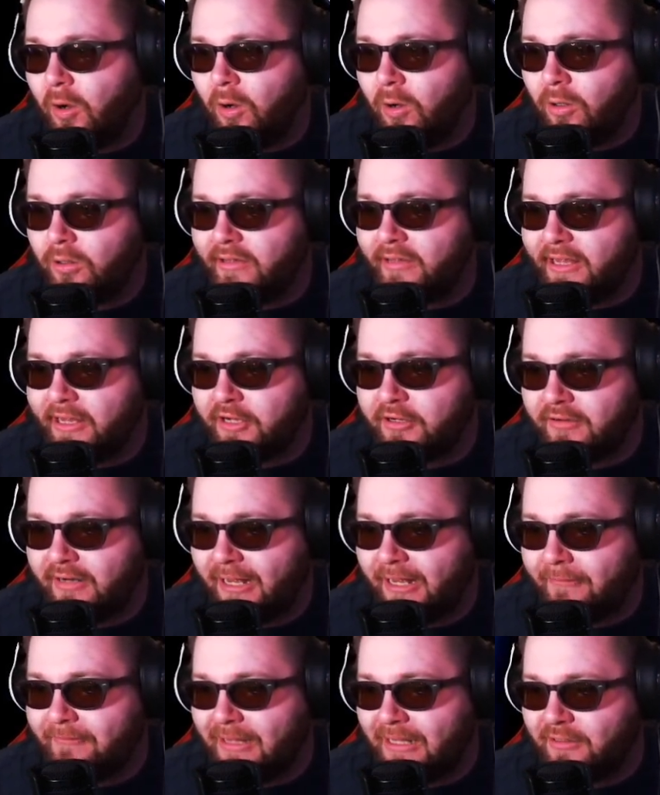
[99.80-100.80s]
Holy
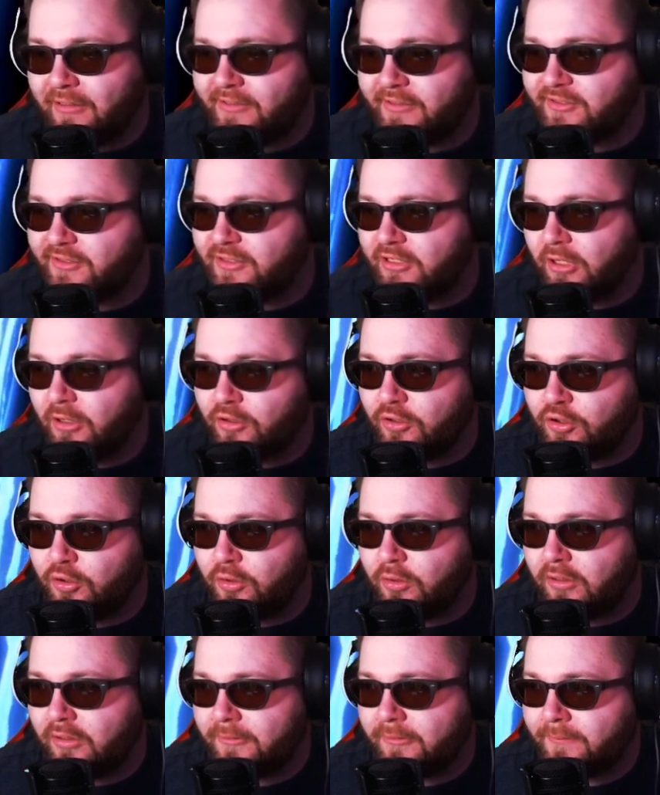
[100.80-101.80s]
crap. That looks so
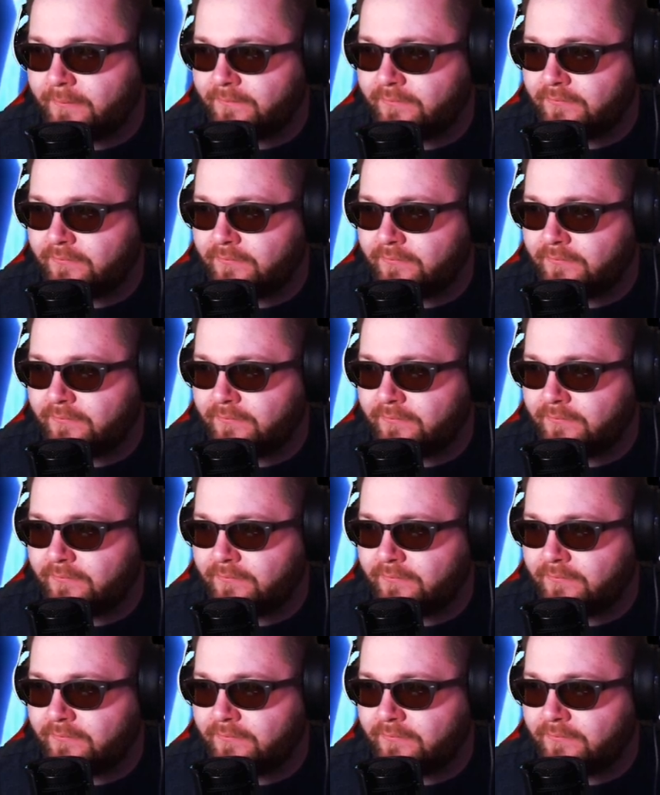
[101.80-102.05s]
cool.